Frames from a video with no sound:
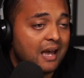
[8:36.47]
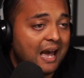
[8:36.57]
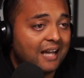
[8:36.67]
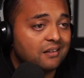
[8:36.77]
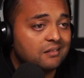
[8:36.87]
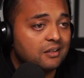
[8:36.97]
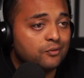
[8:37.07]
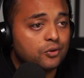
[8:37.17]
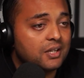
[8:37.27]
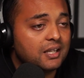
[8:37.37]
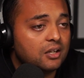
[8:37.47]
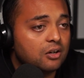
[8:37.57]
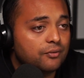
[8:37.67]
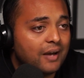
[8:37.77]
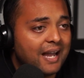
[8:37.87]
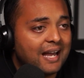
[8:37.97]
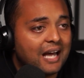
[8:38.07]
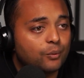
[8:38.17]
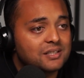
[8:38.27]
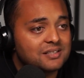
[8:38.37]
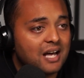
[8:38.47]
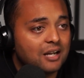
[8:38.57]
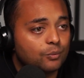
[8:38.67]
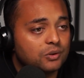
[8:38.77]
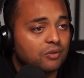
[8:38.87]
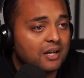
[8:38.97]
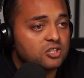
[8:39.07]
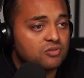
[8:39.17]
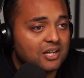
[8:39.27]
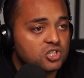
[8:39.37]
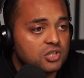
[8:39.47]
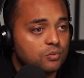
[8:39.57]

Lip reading: And if you're thinking of, hey, how do I start with the right strategy?